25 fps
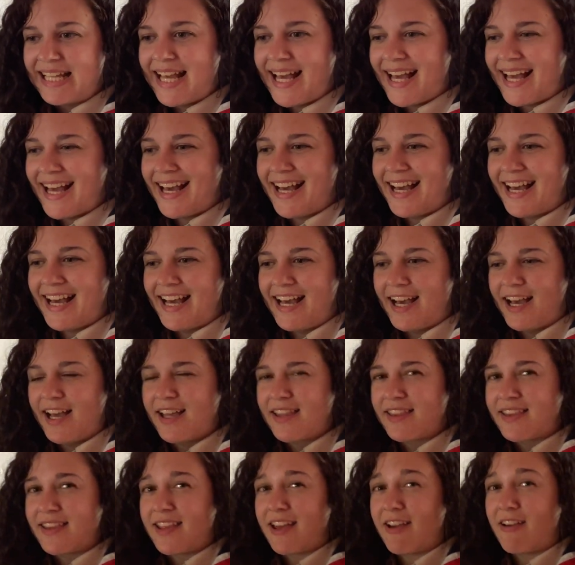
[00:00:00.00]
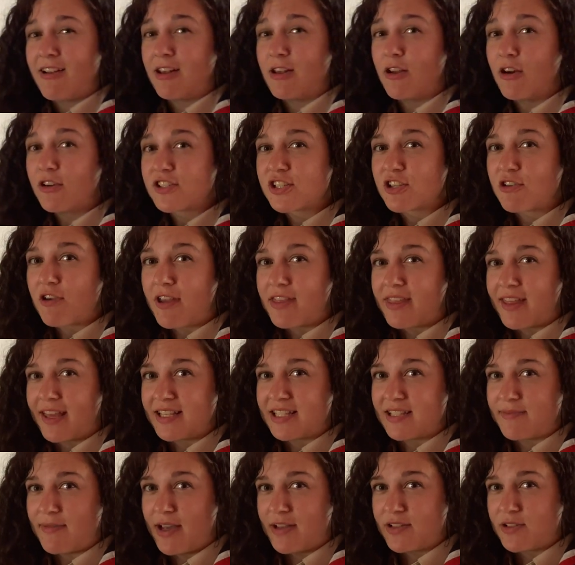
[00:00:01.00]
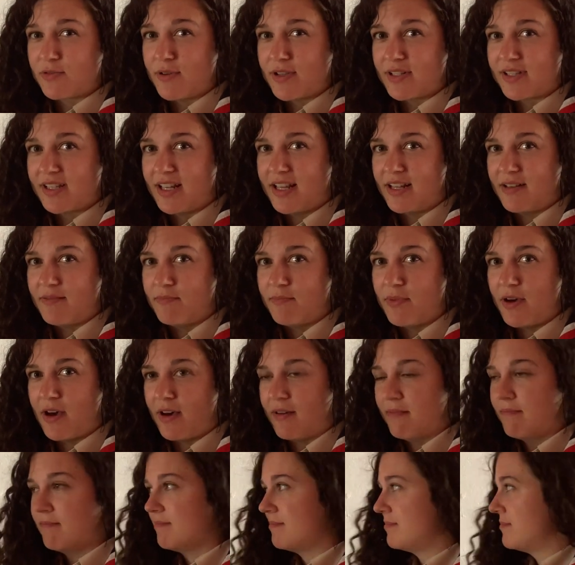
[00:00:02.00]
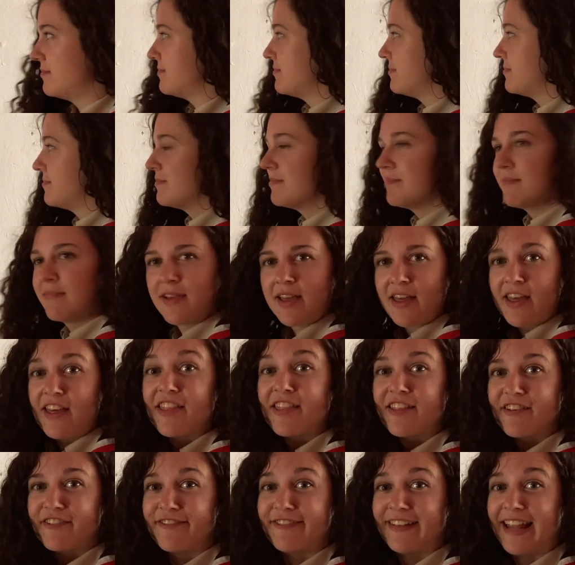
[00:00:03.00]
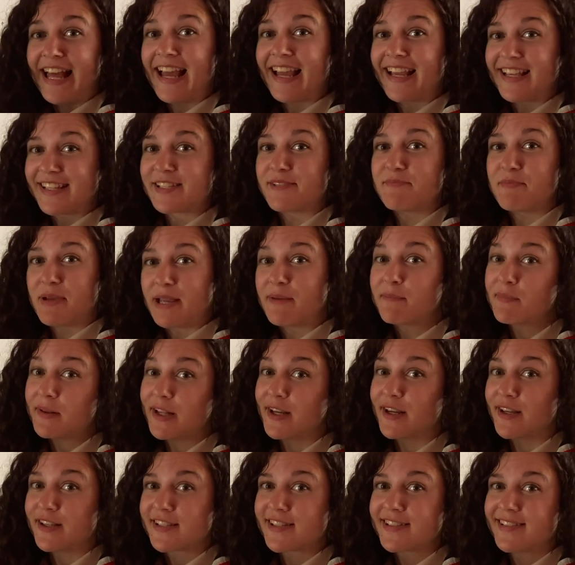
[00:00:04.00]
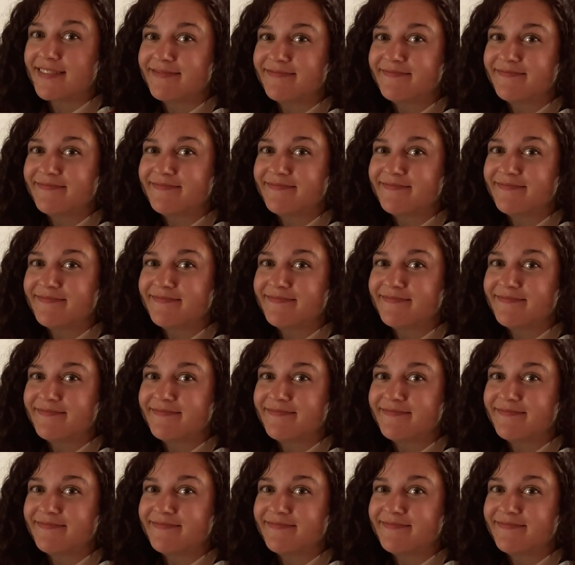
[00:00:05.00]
There are lots of great things about Switzerland, but the flag is a big plus.